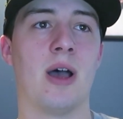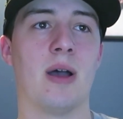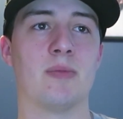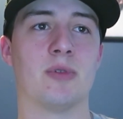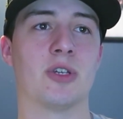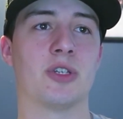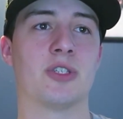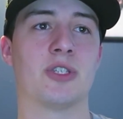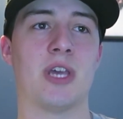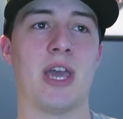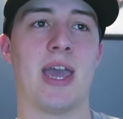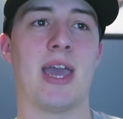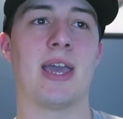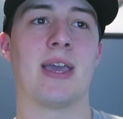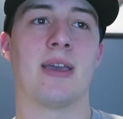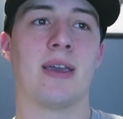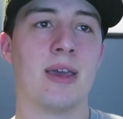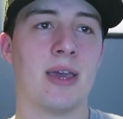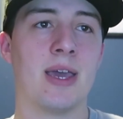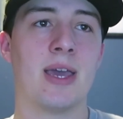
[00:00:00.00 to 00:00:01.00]
I'm just
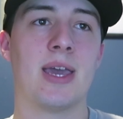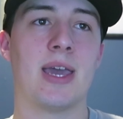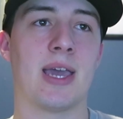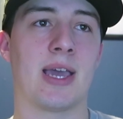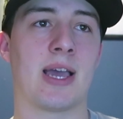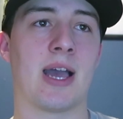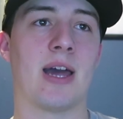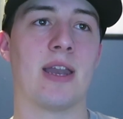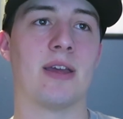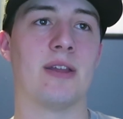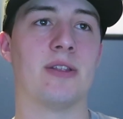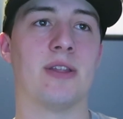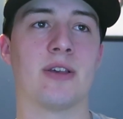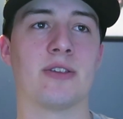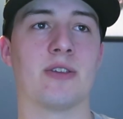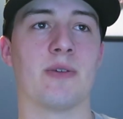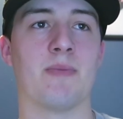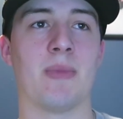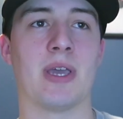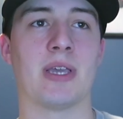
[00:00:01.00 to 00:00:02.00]
saying it kind of
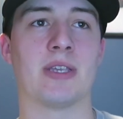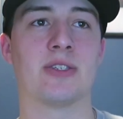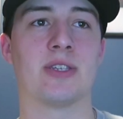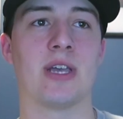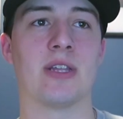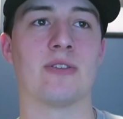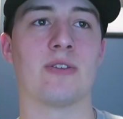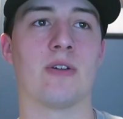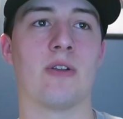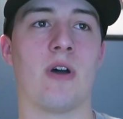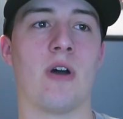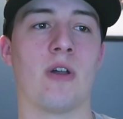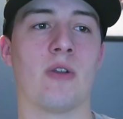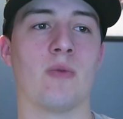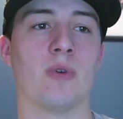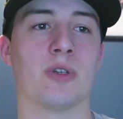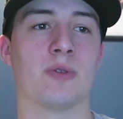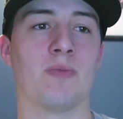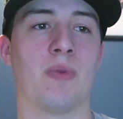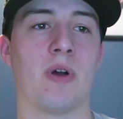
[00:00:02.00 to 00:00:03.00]
doesn't make sense on
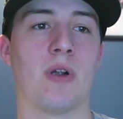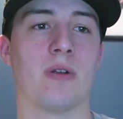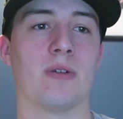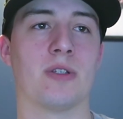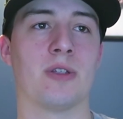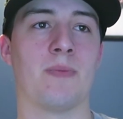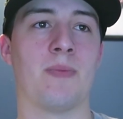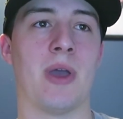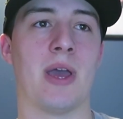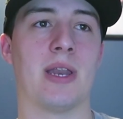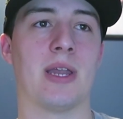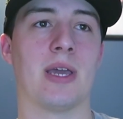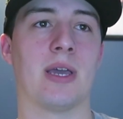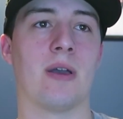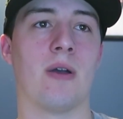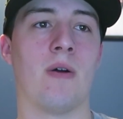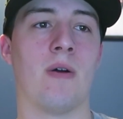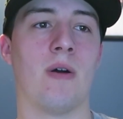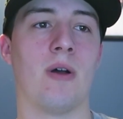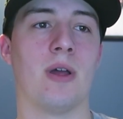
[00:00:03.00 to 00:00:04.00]
Ottawa's part,
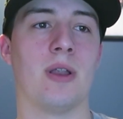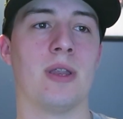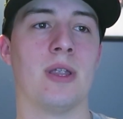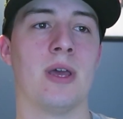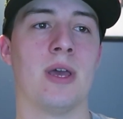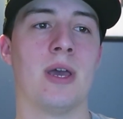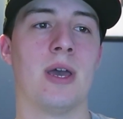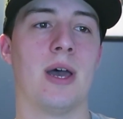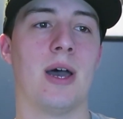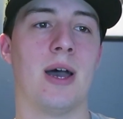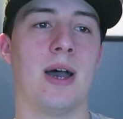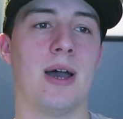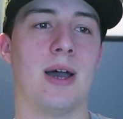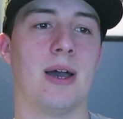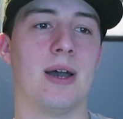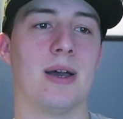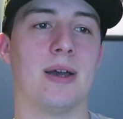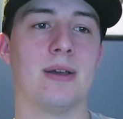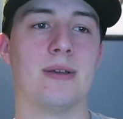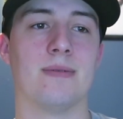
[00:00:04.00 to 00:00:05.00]
depending on
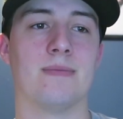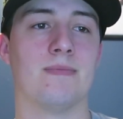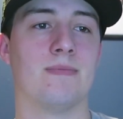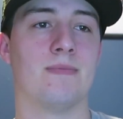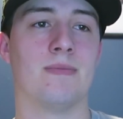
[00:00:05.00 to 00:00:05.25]
uh,